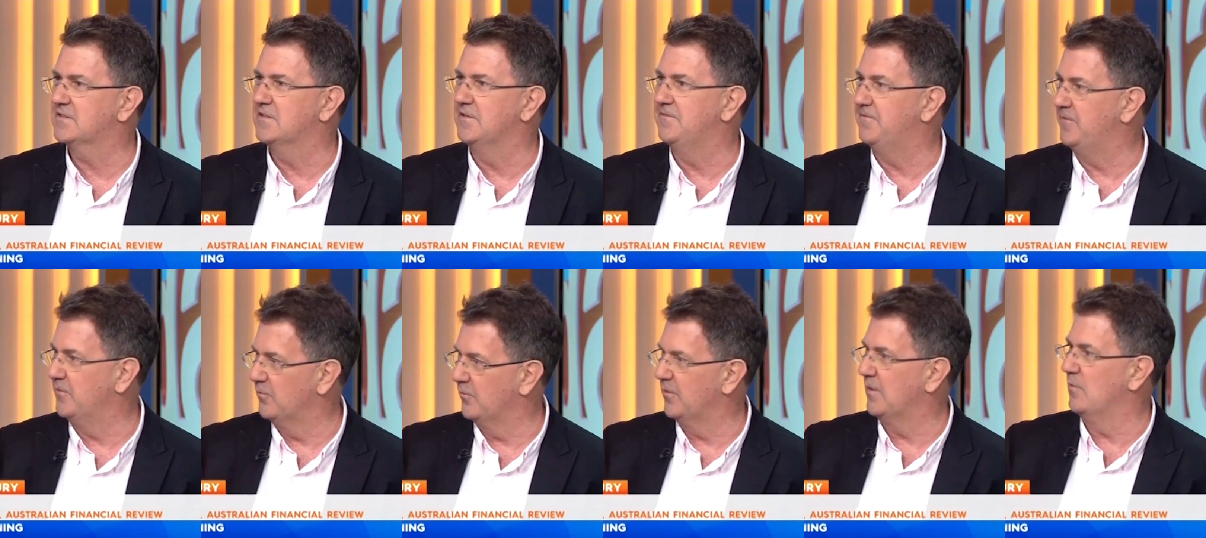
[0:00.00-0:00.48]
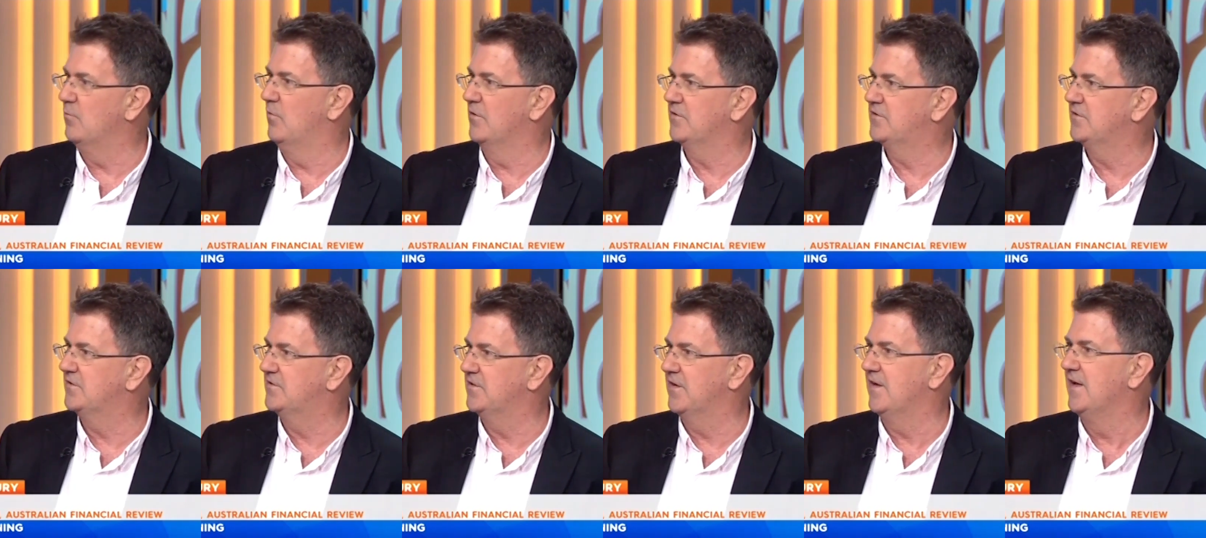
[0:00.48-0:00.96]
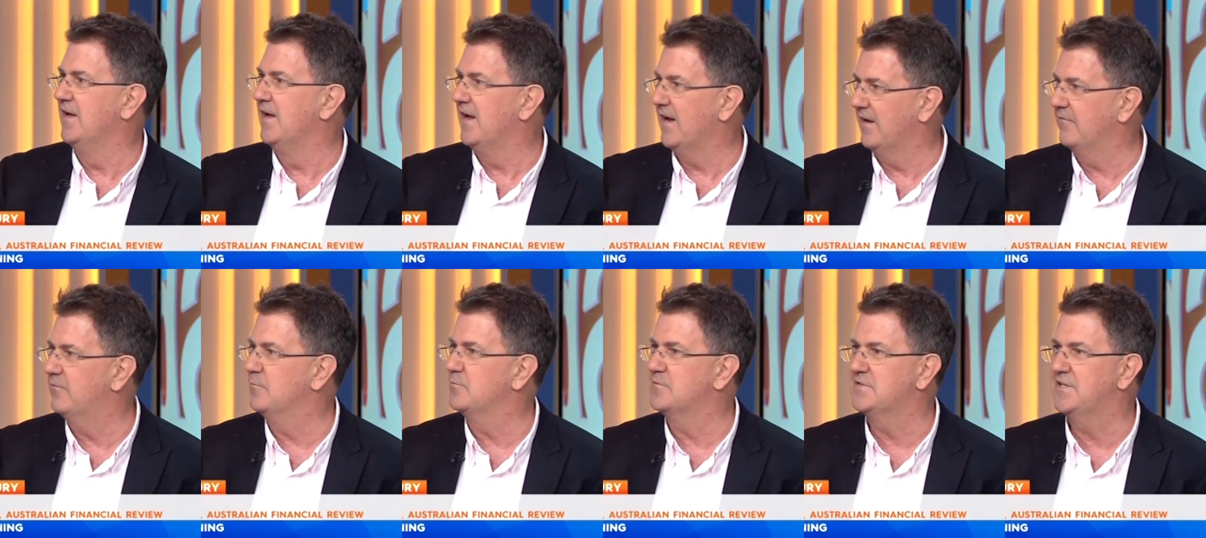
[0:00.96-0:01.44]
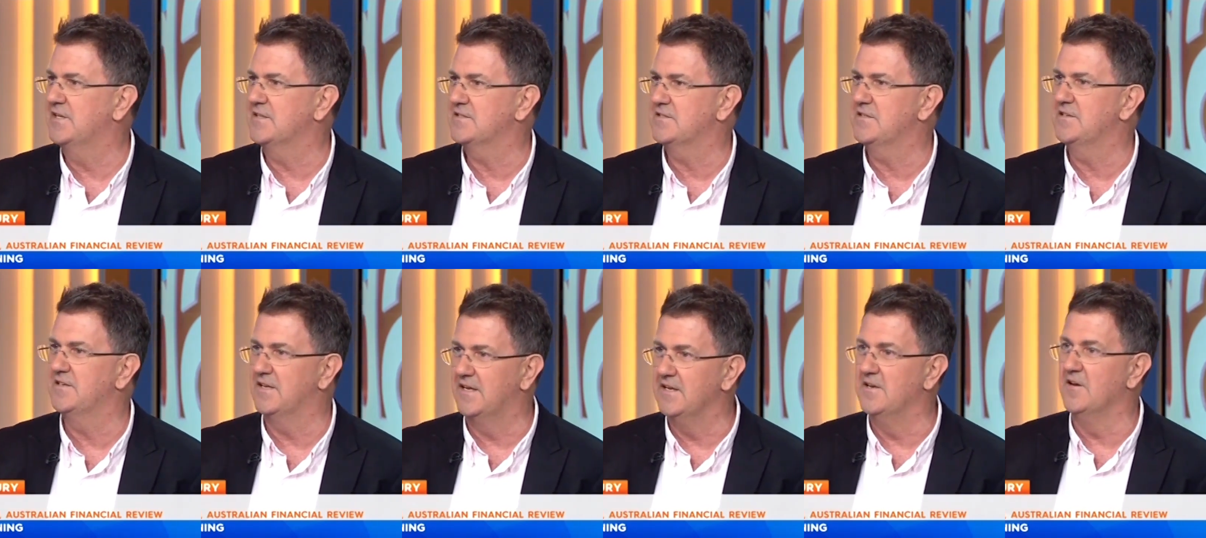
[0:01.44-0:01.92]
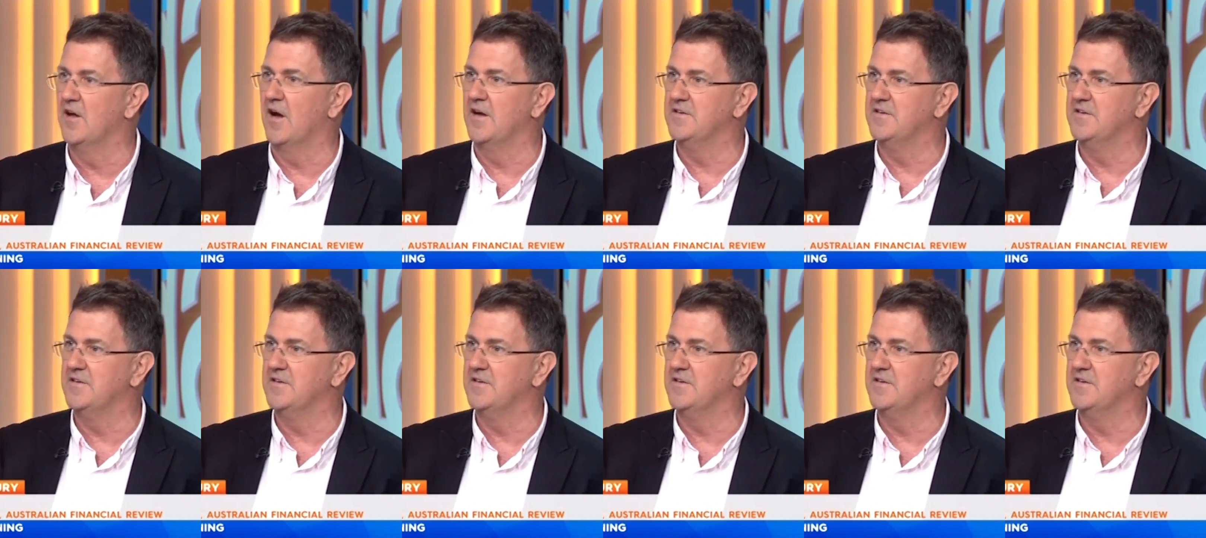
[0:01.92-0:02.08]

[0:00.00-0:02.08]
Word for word: if you really wanted to have them tested to get an